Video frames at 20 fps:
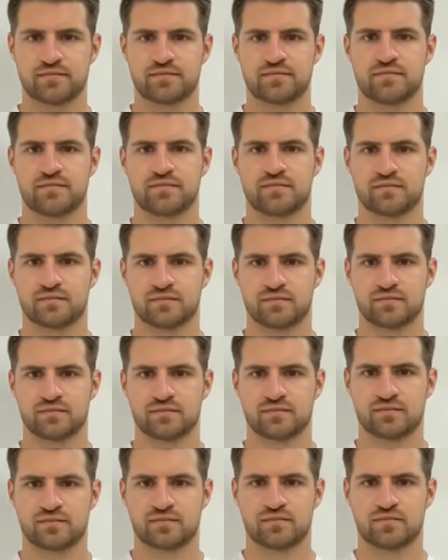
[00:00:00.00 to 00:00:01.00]

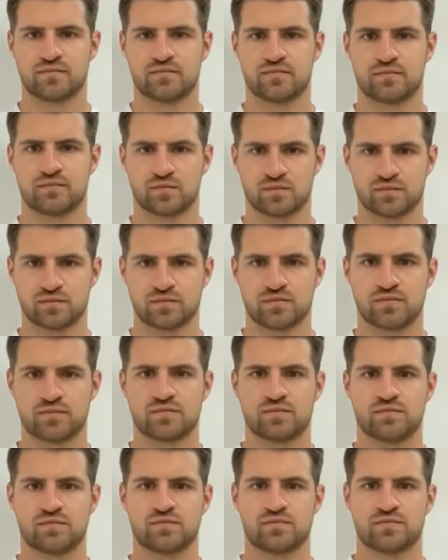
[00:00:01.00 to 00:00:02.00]

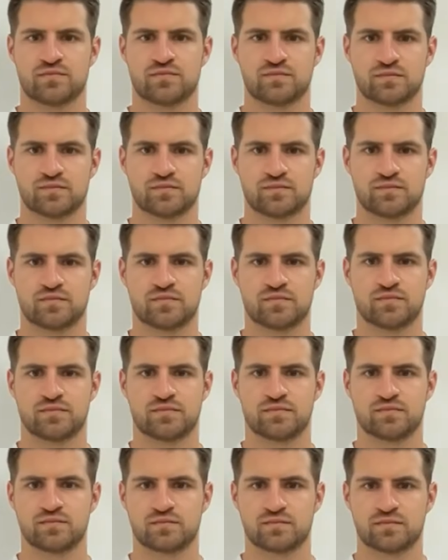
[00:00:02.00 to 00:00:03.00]

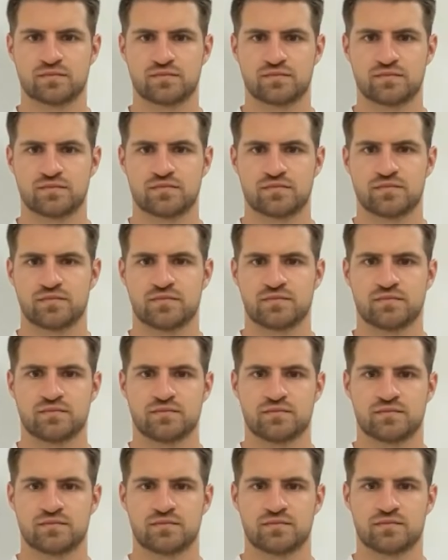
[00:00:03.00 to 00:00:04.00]

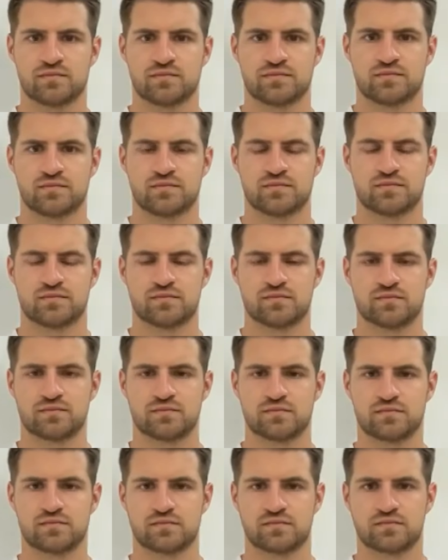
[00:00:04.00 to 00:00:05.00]

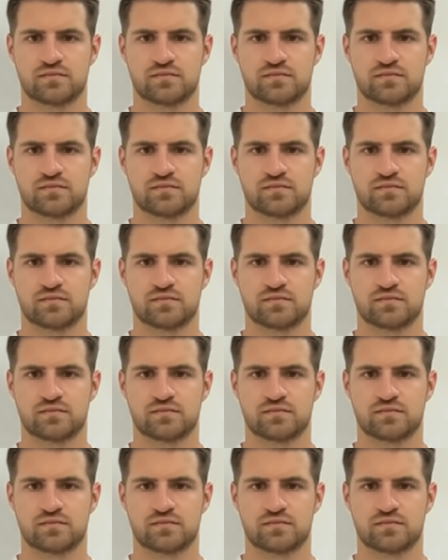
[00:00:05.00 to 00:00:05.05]
No words are spoken by the person on screen.